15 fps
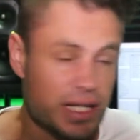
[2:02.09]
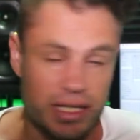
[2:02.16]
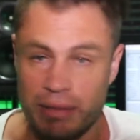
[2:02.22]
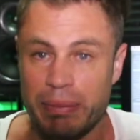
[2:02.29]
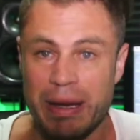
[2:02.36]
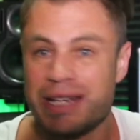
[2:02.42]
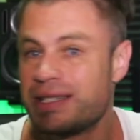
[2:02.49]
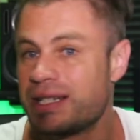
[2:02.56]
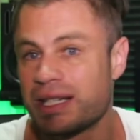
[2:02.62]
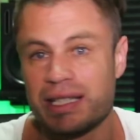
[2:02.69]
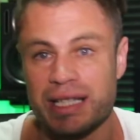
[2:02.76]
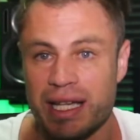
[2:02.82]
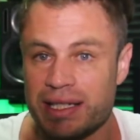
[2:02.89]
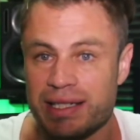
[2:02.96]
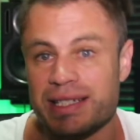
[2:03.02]
So
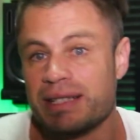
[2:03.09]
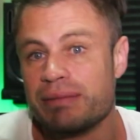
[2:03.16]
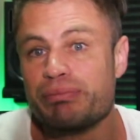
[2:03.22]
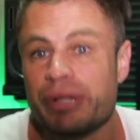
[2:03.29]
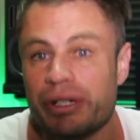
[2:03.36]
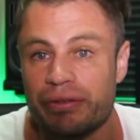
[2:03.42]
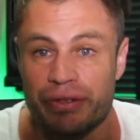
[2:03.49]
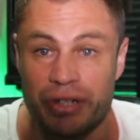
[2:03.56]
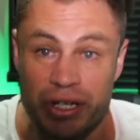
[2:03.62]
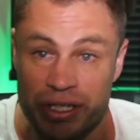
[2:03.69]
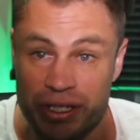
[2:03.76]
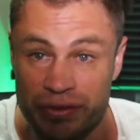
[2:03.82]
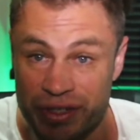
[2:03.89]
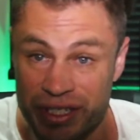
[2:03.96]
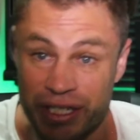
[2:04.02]
basically it's an inbuilt
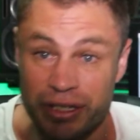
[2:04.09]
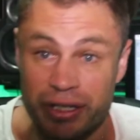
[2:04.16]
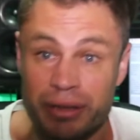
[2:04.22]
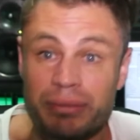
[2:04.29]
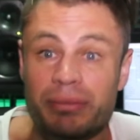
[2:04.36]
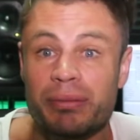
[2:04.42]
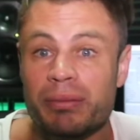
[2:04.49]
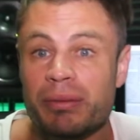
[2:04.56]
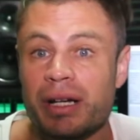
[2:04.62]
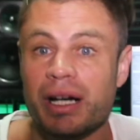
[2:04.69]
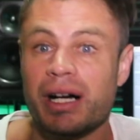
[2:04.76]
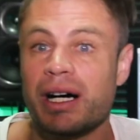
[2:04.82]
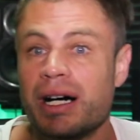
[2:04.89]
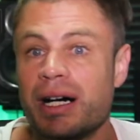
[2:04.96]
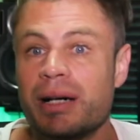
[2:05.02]
version of Serum,
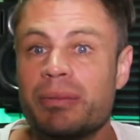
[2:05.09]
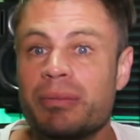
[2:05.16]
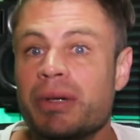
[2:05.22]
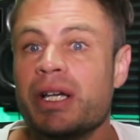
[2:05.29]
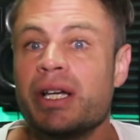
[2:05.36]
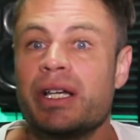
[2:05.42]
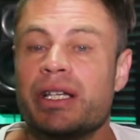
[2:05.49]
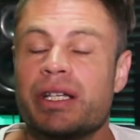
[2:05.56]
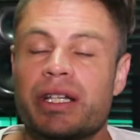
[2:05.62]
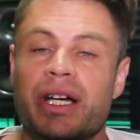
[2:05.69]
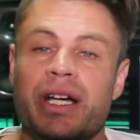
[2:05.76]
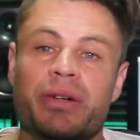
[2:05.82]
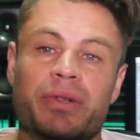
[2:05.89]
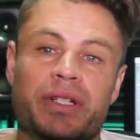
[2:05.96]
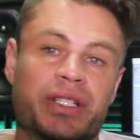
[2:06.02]

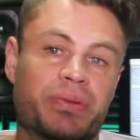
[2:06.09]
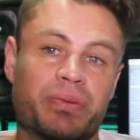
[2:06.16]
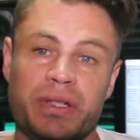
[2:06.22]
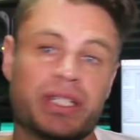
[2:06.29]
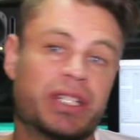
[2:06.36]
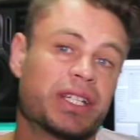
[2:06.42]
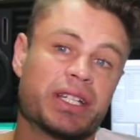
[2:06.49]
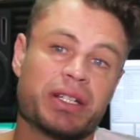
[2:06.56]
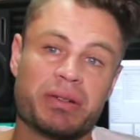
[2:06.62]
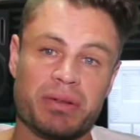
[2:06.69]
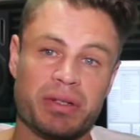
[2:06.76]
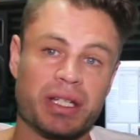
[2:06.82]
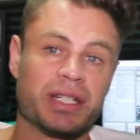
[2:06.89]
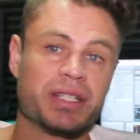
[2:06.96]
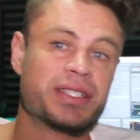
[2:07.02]
which you
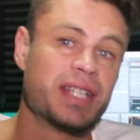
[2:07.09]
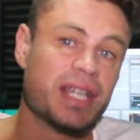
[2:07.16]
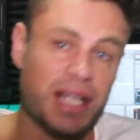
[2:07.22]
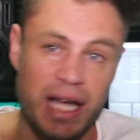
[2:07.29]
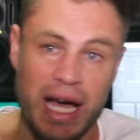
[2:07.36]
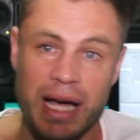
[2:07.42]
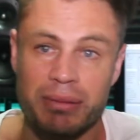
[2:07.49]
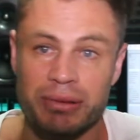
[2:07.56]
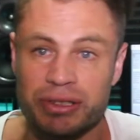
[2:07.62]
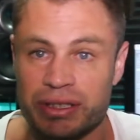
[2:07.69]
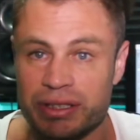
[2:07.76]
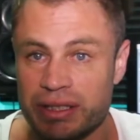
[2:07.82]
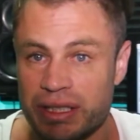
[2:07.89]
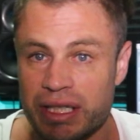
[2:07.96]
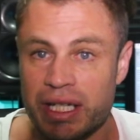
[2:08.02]
can see that
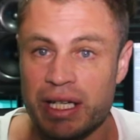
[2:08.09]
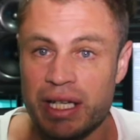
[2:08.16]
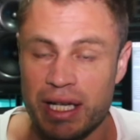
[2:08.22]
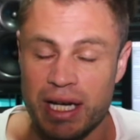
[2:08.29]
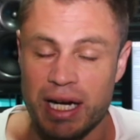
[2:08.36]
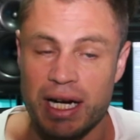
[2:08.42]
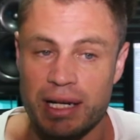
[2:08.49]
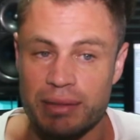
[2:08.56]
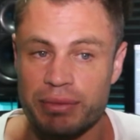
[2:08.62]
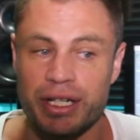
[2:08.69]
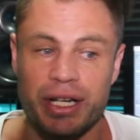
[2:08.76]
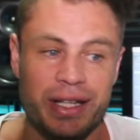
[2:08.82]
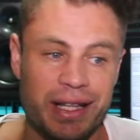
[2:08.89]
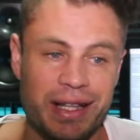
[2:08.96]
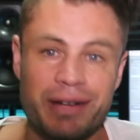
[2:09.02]
Ableton,
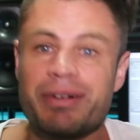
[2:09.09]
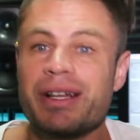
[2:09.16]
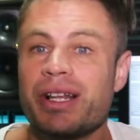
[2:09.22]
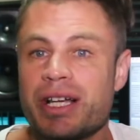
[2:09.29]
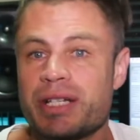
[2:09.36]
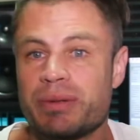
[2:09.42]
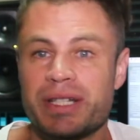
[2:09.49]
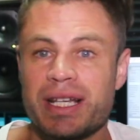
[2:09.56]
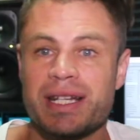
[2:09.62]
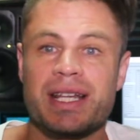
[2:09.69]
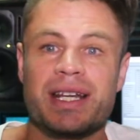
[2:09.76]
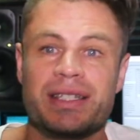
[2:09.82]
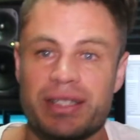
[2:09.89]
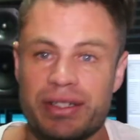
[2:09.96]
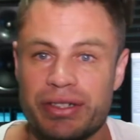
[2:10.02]
they realized what they
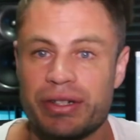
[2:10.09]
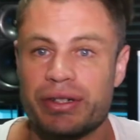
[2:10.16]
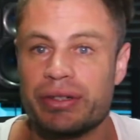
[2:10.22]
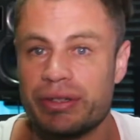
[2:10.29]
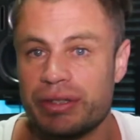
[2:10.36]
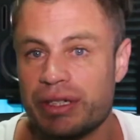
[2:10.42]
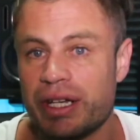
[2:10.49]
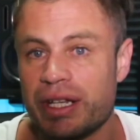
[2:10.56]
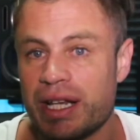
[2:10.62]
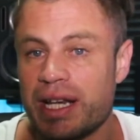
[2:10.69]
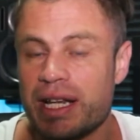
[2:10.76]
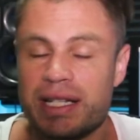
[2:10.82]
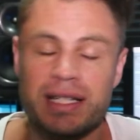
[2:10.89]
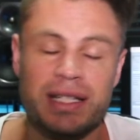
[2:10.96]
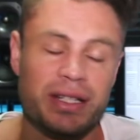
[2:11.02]
needed to do. They
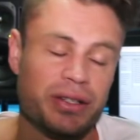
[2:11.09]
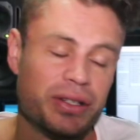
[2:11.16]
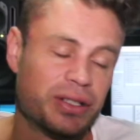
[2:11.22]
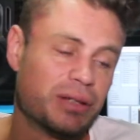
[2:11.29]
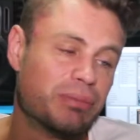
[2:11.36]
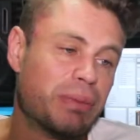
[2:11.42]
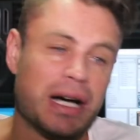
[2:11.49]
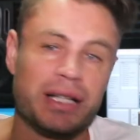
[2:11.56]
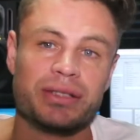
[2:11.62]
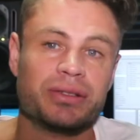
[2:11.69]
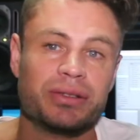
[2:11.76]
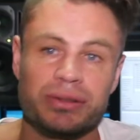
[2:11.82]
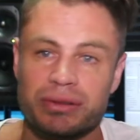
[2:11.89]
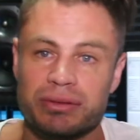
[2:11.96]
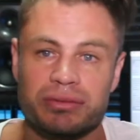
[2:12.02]
needed to
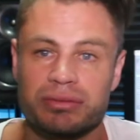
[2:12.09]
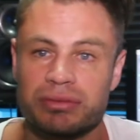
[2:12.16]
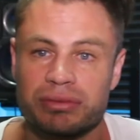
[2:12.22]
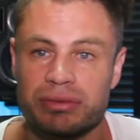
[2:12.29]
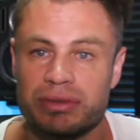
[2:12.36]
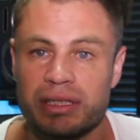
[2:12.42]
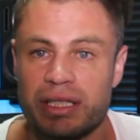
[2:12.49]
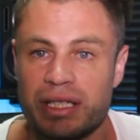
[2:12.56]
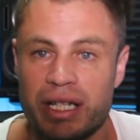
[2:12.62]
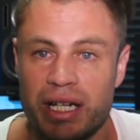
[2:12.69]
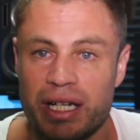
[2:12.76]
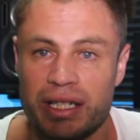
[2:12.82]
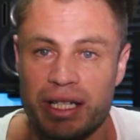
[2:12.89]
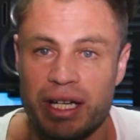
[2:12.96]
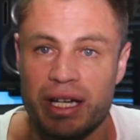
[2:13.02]
bundle
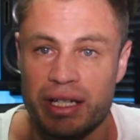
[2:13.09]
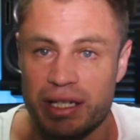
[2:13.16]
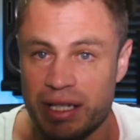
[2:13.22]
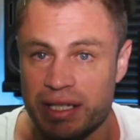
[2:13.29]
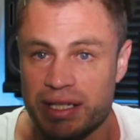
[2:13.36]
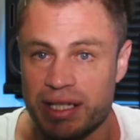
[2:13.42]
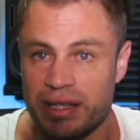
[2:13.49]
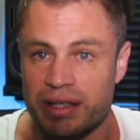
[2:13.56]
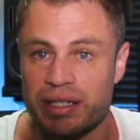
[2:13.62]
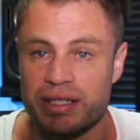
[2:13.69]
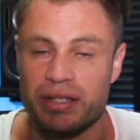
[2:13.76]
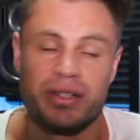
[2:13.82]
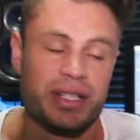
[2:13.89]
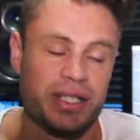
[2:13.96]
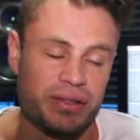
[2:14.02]
a
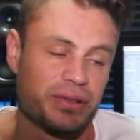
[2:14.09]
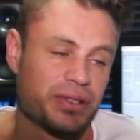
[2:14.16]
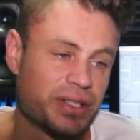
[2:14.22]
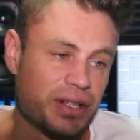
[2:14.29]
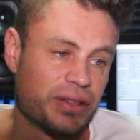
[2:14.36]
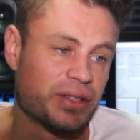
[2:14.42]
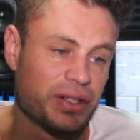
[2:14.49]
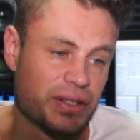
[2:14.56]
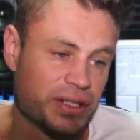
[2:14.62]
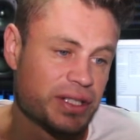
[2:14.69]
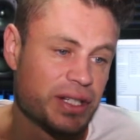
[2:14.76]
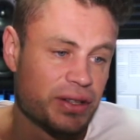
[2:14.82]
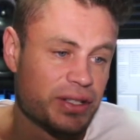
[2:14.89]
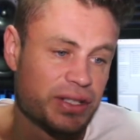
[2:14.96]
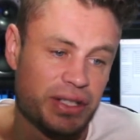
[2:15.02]
synthesizer or
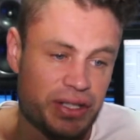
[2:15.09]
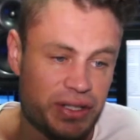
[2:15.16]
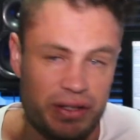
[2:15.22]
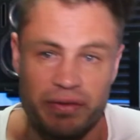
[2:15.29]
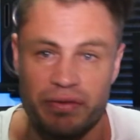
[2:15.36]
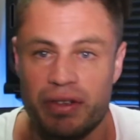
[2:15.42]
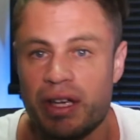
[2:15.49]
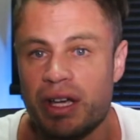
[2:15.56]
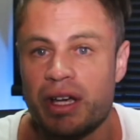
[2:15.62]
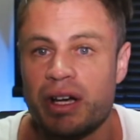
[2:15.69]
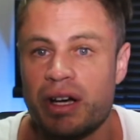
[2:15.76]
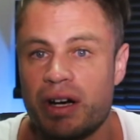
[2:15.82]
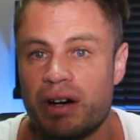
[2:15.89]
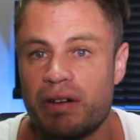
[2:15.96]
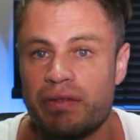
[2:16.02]
synthesis
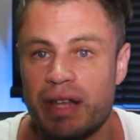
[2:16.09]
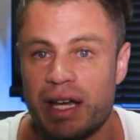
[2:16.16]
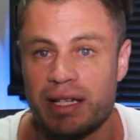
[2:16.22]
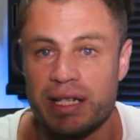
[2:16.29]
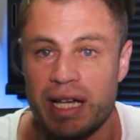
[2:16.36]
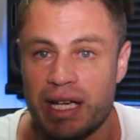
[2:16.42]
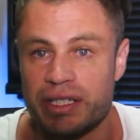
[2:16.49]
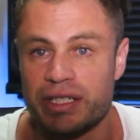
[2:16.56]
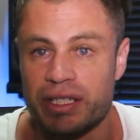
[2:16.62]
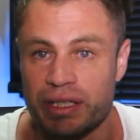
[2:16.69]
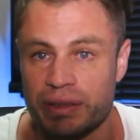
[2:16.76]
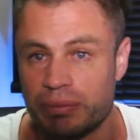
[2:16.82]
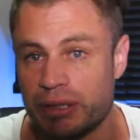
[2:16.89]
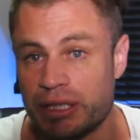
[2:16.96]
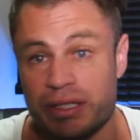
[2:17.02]
of that
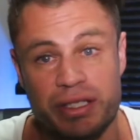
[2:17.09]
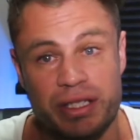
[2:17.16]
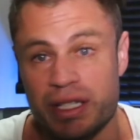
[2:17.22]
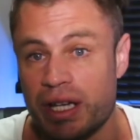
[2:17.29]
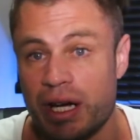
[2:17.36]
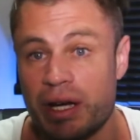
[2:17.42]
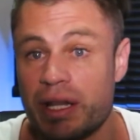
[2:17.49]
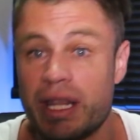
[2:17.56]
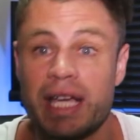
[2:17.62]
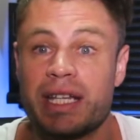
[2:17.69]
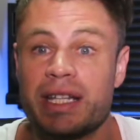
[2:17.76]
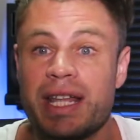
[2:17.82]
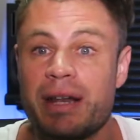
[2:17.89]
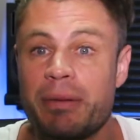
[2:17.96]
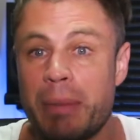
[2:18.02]
nature, because they
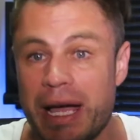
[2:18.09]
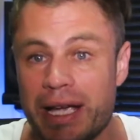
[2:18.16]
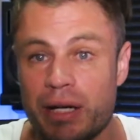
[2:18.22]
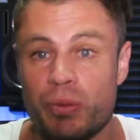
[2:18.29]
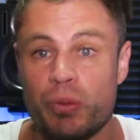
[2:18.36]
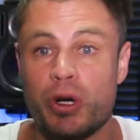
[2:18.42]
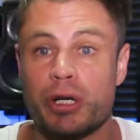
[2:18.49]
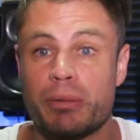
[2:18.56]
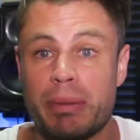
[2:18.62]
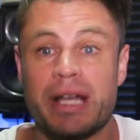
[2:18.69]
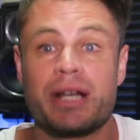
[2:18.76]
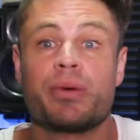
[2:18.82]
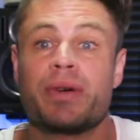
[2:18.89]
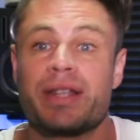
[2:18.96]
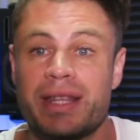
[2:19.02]
can then make it work
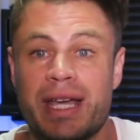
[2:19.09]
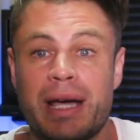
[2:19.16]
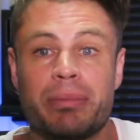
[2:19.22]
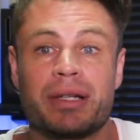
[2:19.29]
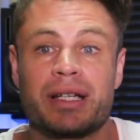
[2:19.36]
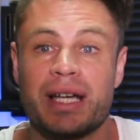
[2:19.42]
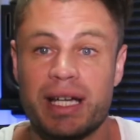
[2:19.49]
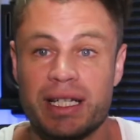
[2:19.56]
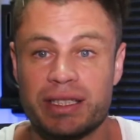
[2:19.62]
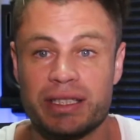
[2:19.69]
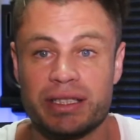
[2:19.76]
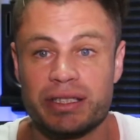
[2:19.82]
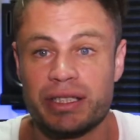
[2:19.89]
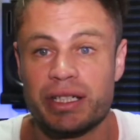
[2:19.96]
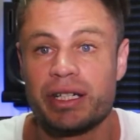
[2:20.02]
better with the
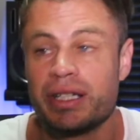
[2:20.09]
application.